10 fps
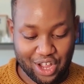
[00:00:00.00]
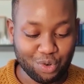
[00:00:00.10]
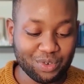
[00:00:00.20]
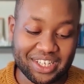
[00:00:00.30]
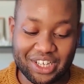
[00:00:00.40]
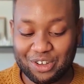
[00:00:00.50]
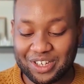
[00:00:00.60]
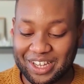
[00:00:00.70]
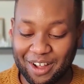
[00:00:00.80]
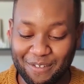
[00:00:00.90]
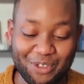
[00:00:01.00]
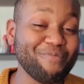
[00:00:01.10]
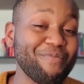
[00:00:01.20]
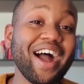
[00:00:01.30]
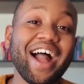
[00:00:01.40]
You will see yourself
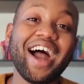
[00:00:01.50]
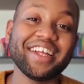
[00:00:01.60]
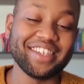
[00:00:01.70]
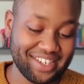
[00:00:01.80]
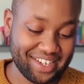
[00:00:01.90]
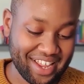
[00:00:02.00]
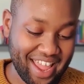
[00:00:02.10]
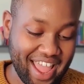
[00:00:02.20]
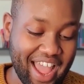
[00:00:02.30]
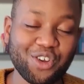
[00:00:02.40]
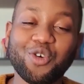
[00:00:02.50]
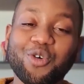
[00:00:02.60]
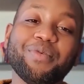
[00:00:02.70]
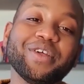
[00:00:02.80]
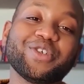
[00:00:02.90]
through my eyes and
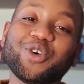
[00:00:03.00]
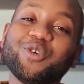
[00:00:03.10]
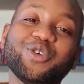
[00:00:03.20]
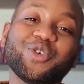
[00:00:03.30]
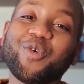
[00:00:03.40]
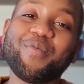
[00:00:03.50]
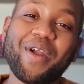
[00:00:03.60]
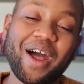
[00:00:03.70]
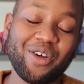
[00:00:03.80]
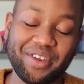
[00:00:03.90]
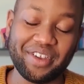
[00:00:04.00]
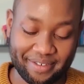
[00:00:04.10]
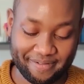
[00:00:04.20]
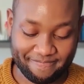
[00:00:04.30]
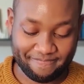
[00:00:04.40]
you'll be so proud.
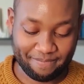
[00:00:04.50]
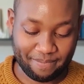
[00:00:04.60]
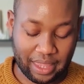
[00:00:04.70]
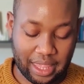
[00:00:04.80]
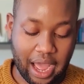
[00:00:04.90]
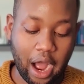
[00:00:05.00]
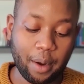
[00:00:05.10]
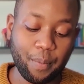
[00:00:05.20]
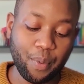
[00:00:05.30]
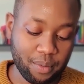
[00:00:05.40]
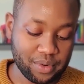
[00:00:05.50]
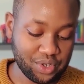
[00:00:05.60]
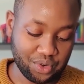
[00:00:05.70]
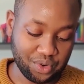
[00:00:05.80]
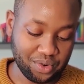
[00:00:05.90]
I
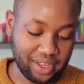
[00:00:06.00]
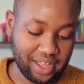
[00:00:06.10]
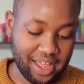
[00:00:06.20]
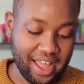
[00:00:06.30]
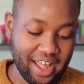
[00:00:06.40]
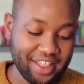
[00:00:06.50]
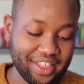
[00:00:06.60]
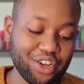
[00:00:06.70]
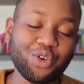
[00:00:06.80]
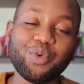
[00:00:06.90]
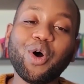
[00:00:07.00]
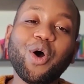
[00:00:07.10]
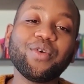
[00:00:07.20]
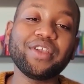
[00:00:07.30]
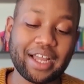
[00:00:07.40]
promise you that you
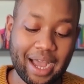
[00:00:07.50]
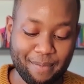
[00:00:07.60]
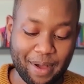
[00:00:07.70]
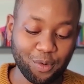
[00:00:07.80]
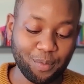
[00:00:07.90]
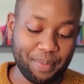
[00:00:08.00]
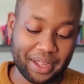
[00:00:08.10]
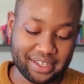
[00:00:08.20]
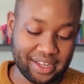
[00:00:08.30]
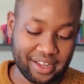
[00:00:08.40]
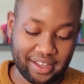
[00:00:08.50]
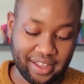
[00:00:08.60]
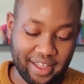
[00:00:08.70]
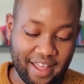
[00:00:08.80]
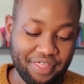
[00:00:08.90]
will only come out better
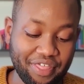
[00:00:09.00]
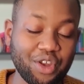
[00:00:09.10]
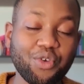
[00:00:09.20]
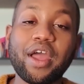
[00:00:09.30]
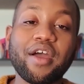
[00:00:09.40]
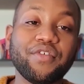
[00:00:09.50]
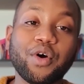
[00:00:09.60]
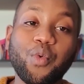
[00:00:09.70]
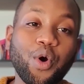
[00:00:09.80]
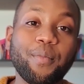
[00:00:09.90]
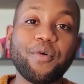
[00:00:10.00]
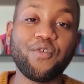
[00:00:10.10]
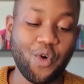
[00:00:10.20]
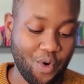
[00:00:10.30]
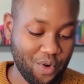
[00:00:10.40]
than you ever were
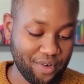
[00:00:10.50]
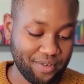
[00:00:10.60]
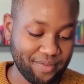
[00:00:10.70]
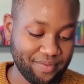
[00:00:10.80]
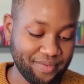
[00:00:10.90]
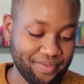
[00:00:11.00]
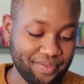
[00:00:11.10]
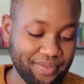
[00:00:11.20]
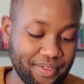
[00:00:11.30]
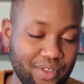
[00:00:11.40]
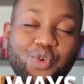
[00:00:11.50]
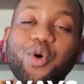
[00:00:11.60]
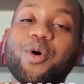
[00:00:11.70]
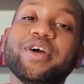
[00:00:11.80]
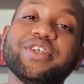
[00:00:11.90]
before.
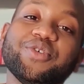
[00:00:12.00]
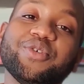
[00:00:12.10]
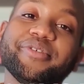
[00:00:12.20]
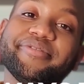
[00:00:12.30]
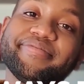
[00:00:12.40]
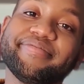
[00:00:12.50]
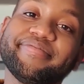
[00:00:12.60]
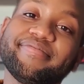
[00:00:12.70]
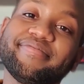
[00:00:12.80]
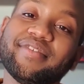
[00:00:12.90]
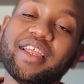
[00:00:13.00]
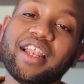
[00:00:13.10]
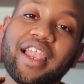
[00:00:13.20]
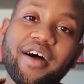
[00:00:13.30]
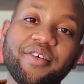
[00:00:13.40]
You always do.
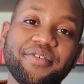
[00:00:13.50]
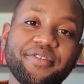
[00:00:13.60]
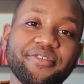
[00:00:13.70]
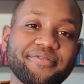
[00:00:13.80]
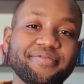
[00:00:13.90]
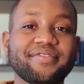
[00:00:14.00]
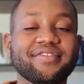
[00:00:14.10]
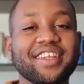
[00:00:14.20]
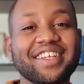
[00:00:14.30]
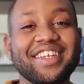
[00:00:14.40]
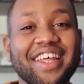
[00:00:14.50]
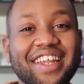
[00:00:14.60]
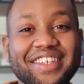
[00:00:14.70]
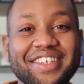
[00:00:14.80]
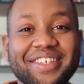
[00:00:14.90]
Love,
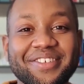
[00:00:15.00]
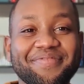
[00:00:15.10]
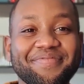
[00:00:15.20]
Dennis.